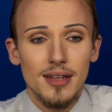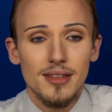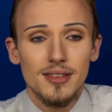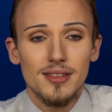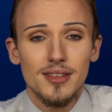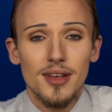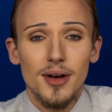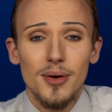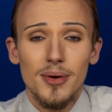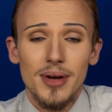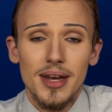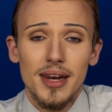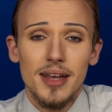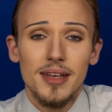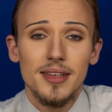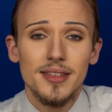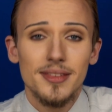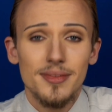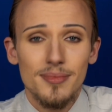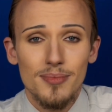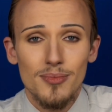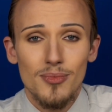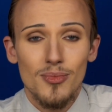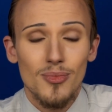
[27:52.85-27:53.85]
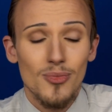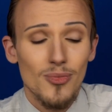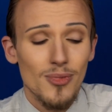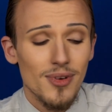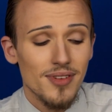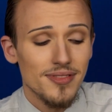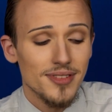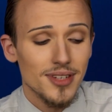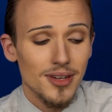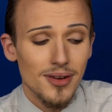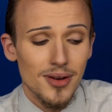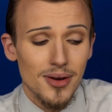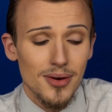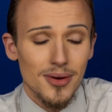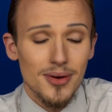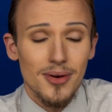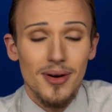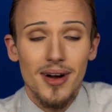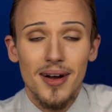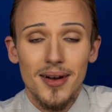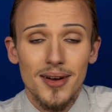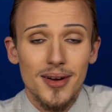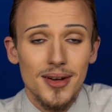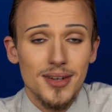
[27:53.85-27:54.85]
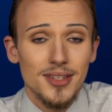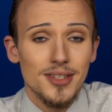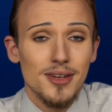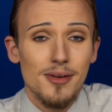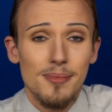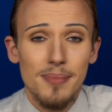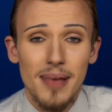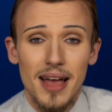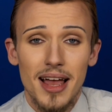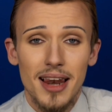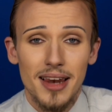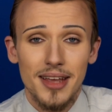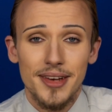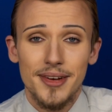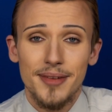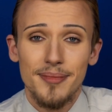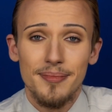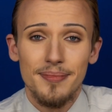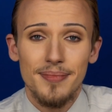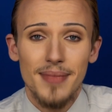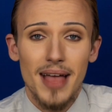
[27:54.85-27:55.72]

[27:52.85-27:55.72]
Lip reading: And so it is with the Cocoa Contour palette.